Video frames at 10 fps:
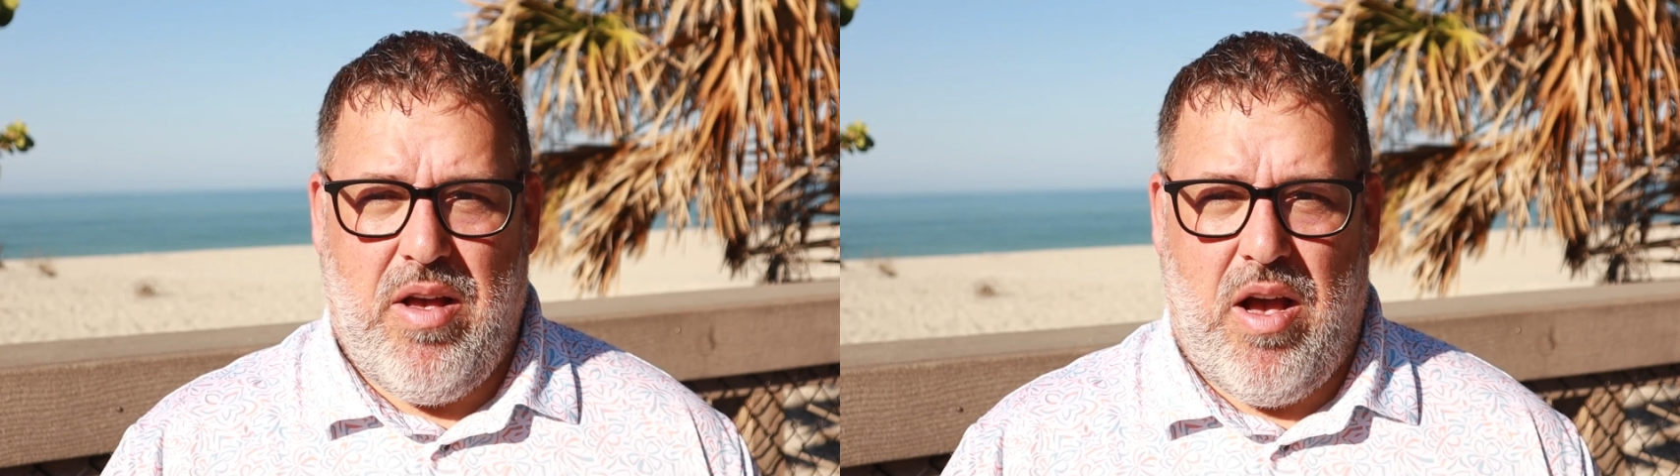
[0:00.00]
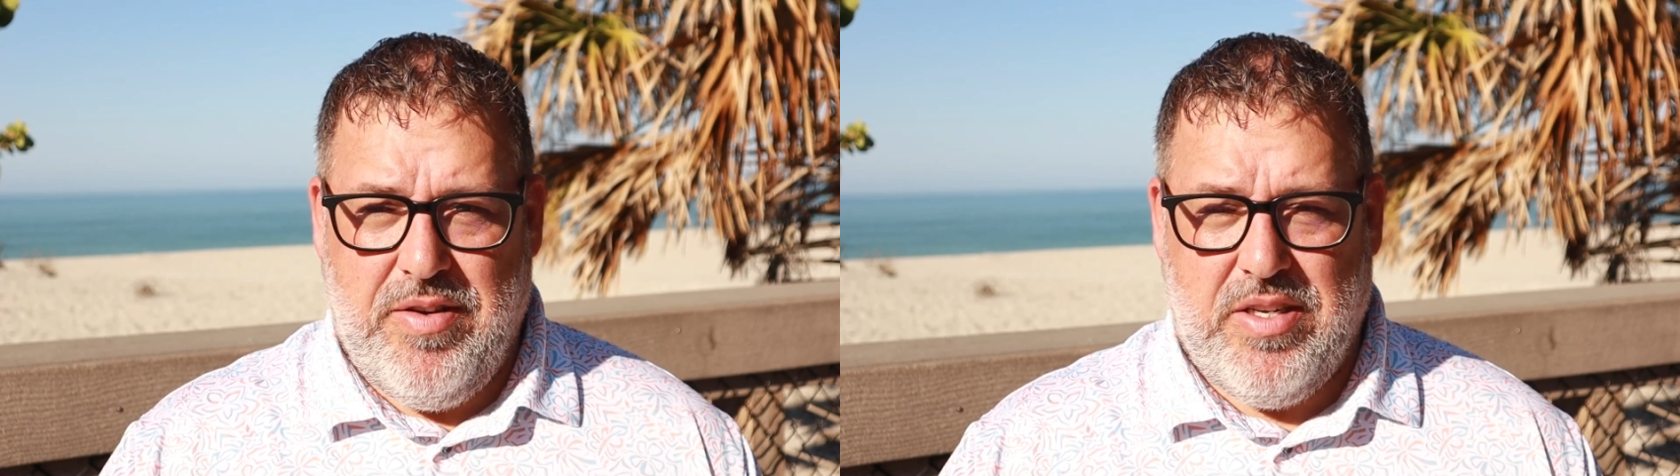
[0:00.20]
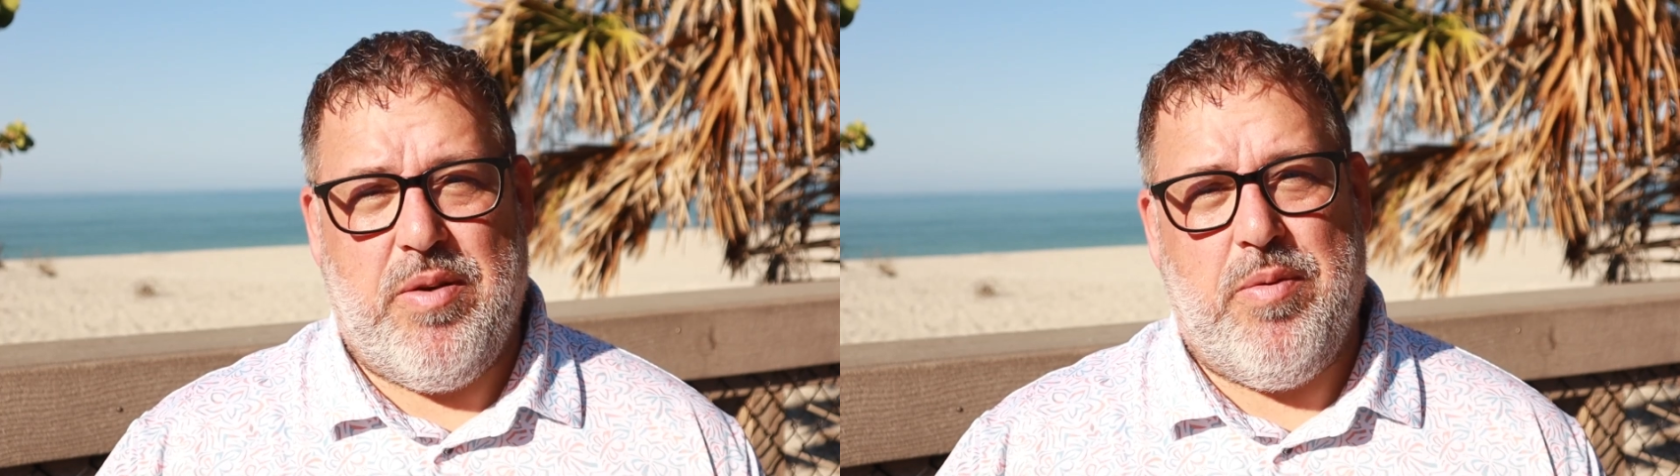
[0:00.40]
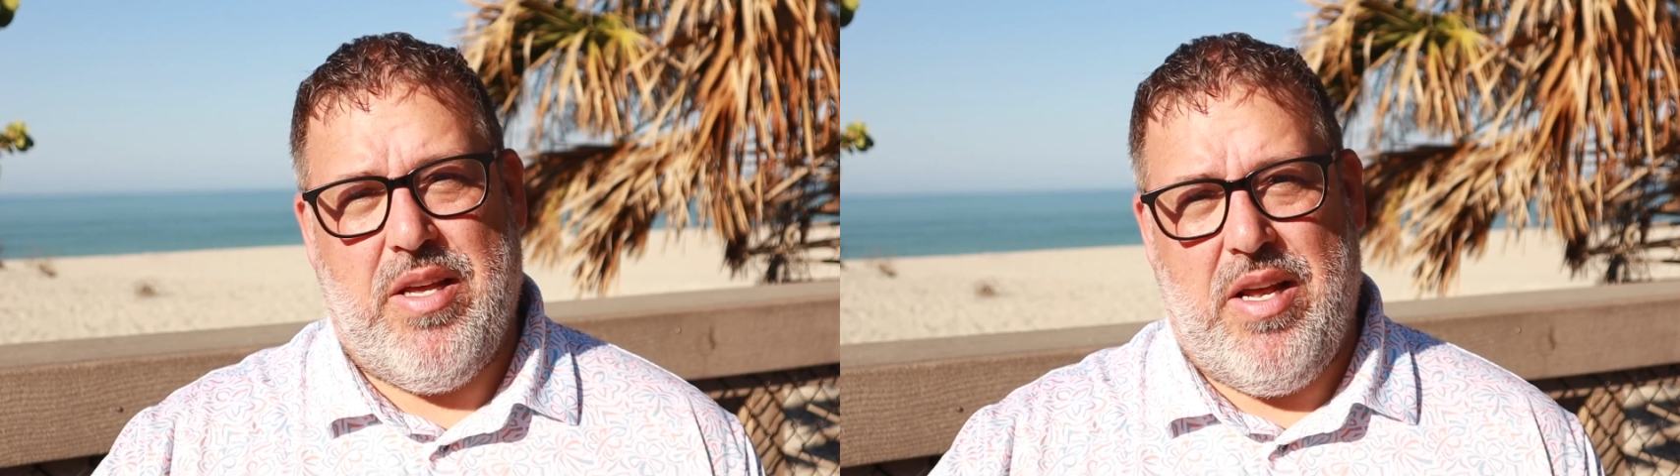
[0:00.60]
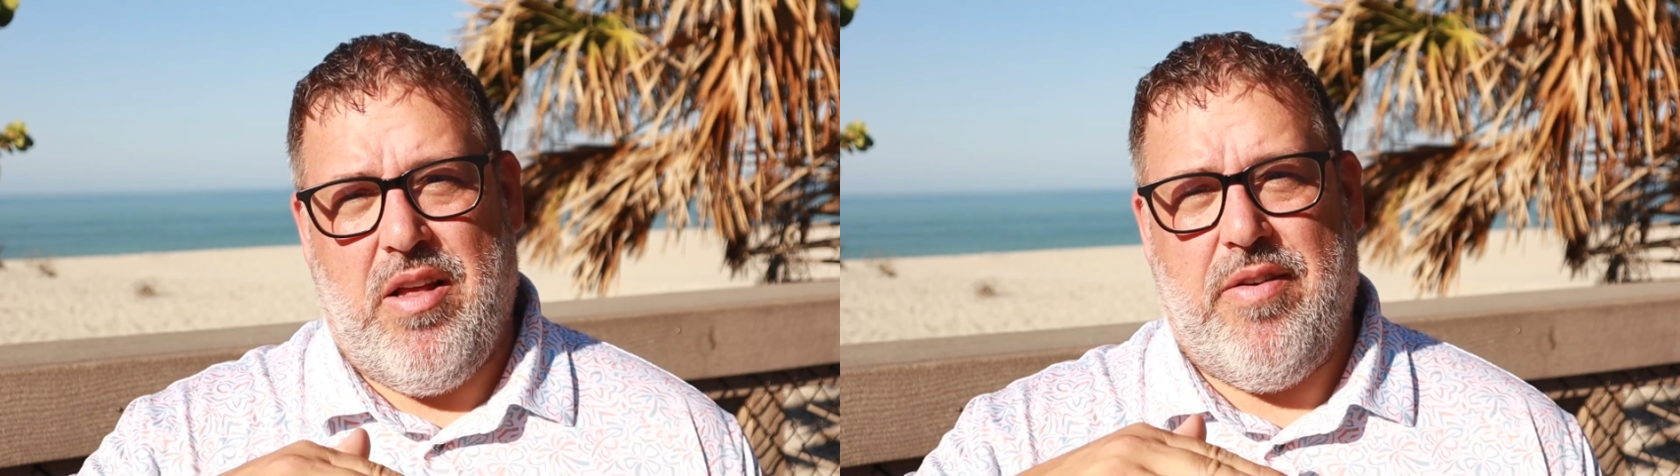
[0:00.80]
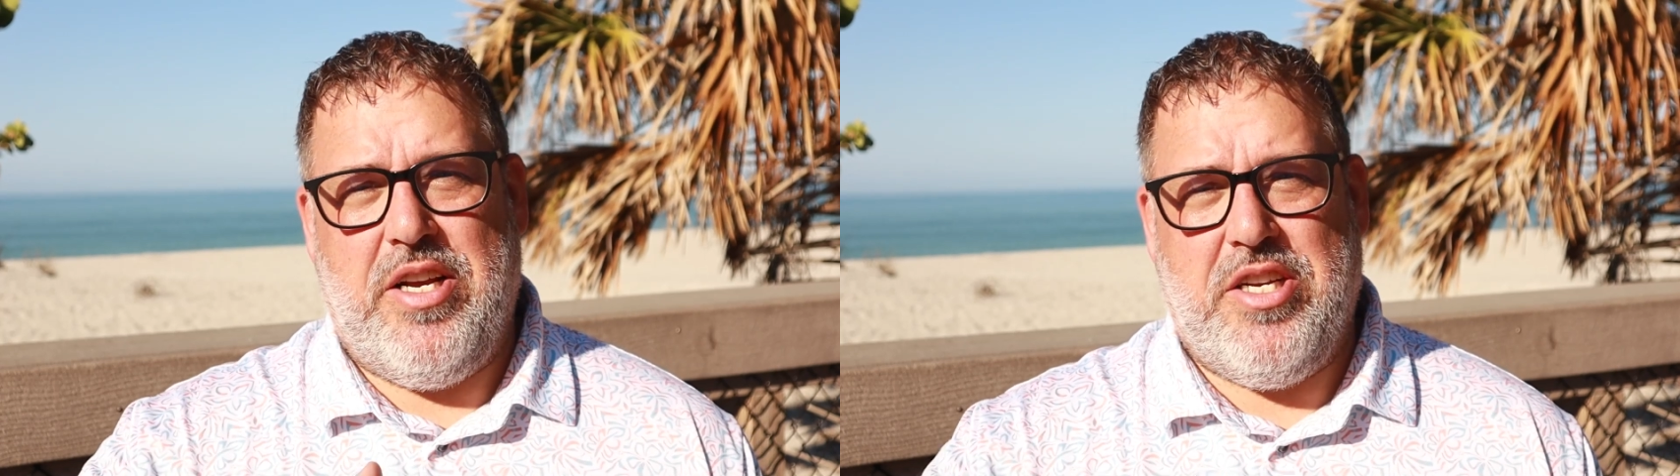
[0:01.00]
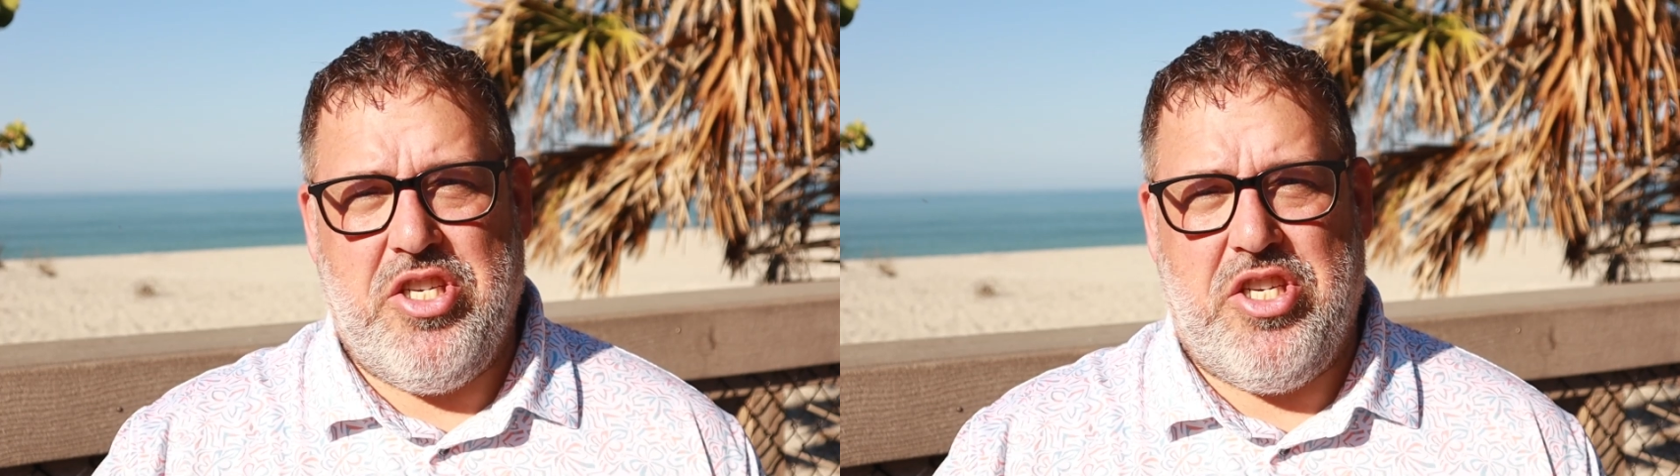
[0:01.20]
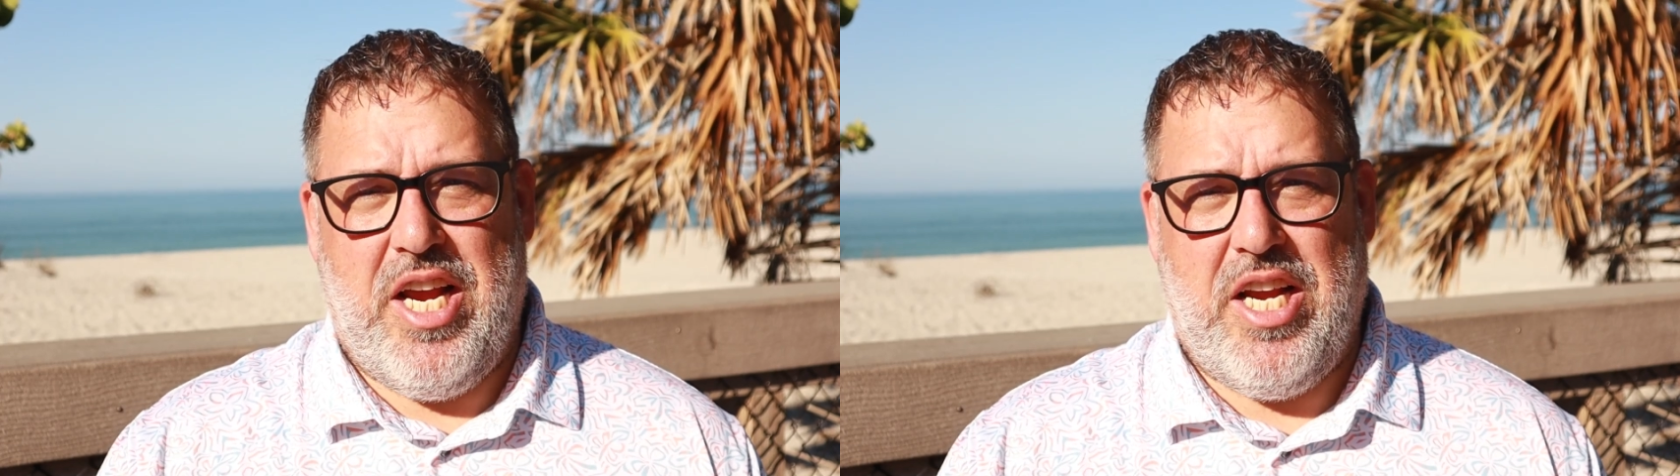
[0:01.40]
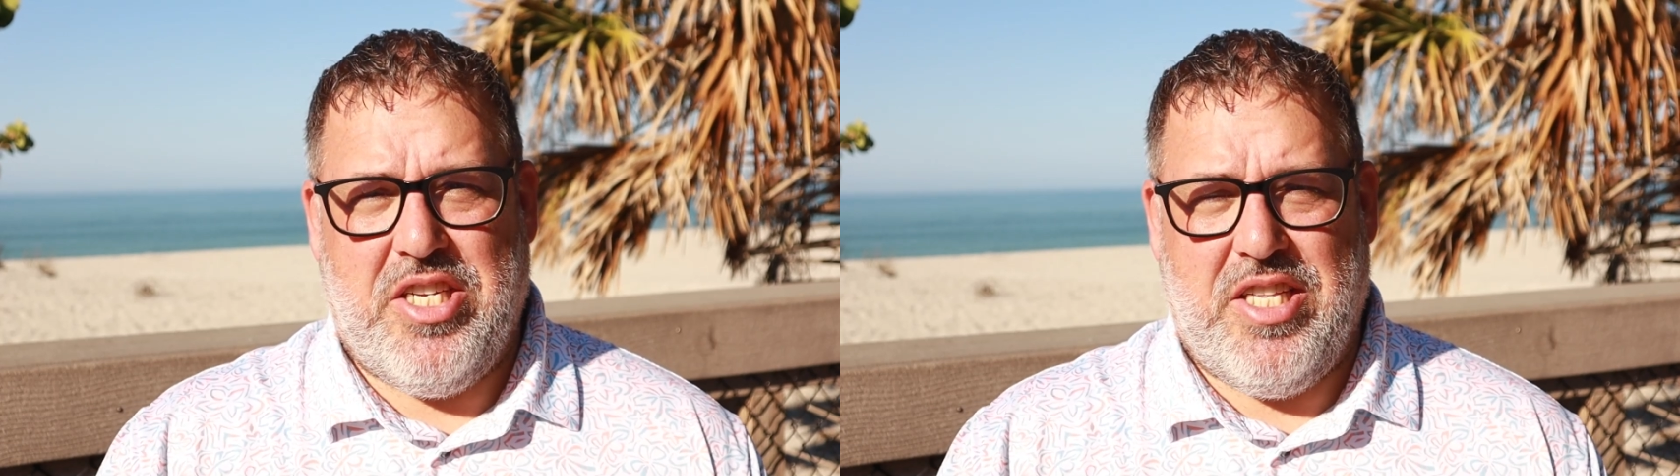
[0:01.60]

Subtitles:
Obviously, with the elevation change